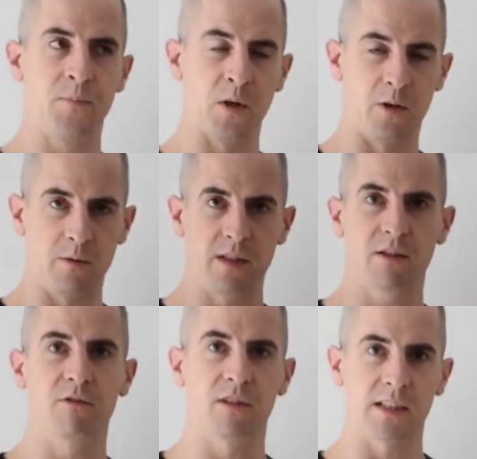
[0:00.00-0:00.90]
always
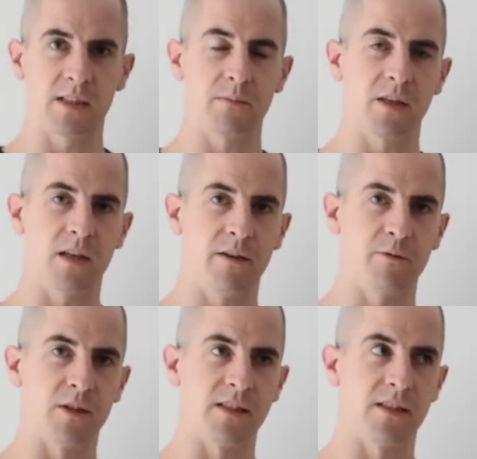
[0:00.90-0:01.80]
throwing in some calf
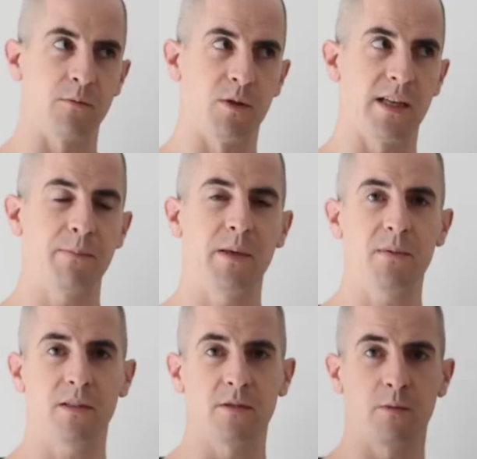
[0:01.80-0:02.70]
raises, and we get
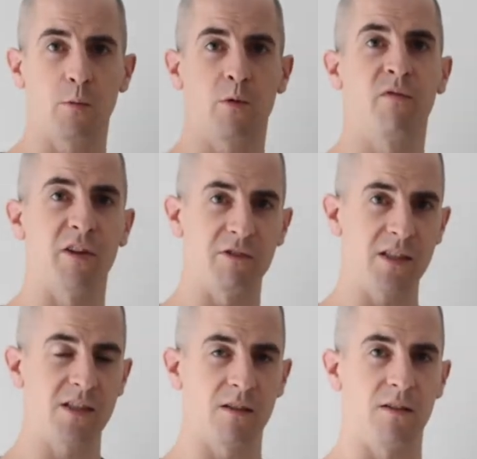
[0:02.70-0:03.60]
people to do them very
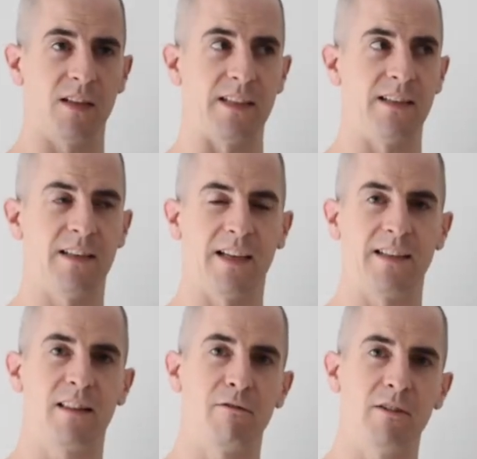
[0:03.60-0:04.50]
slowly,
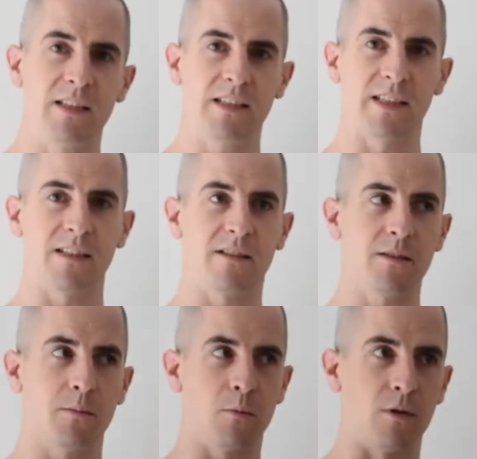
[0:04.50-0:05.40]
like 3 seconds
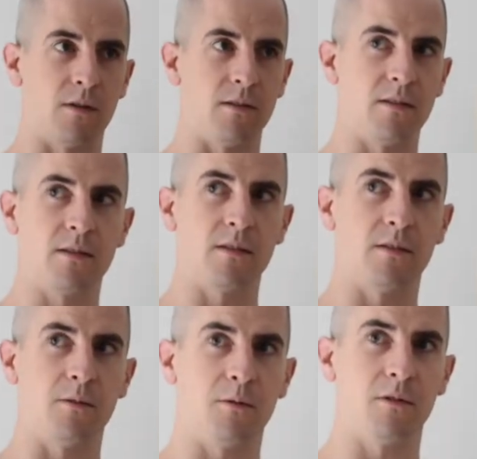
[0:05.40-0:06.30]
up, 1,
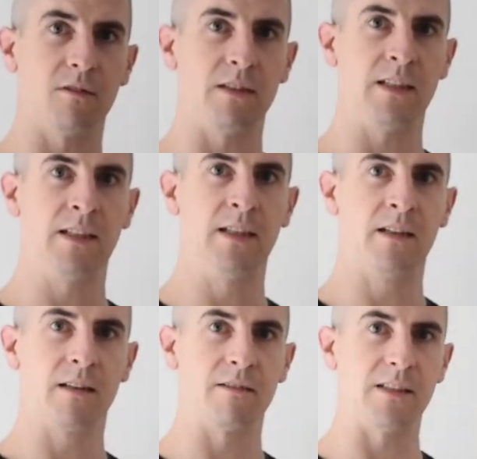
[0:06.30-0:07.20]
2, 3,
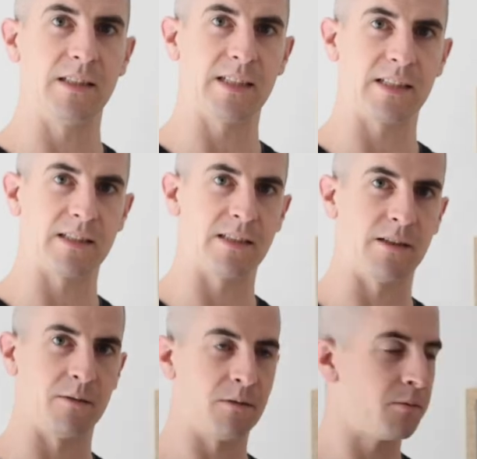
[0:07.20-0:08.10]
3 seconds
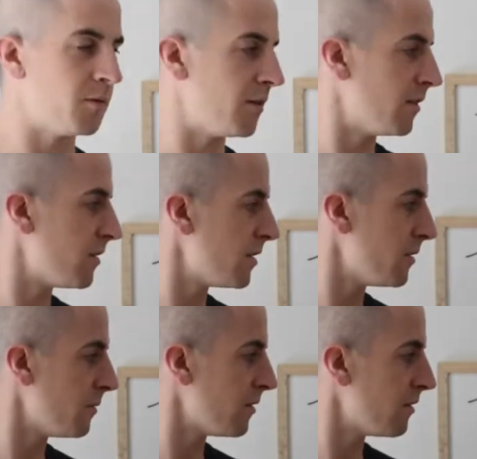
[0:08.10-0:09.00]
down, 1,
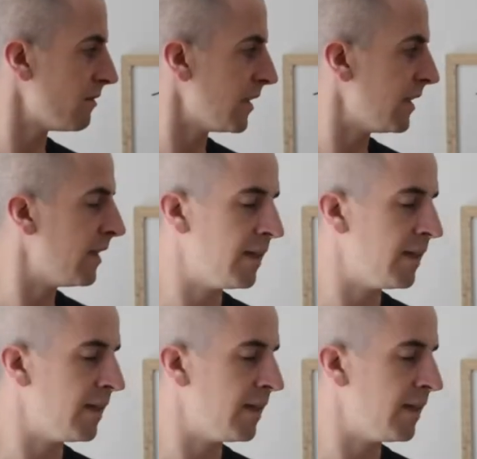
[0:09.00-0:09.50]
2, 3.